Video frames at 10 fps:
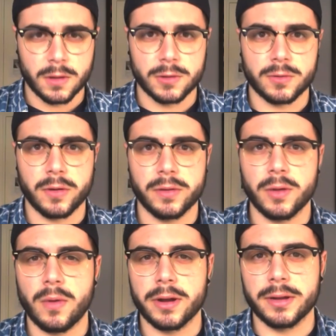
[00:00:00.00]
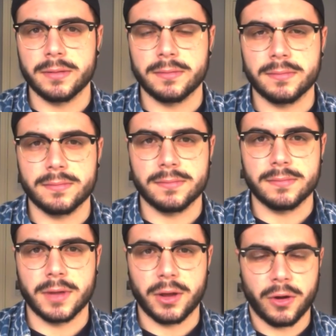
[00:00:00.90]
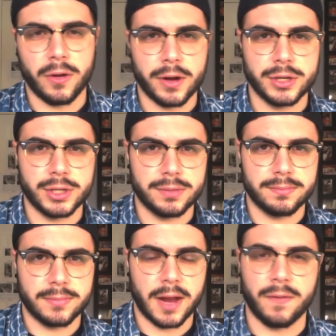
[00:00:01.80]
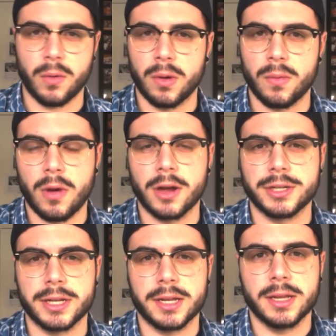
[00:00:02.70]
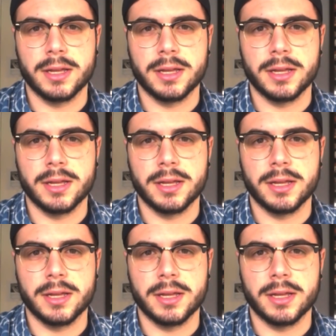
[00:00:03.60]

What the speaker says: So I really want to encourage everyone watching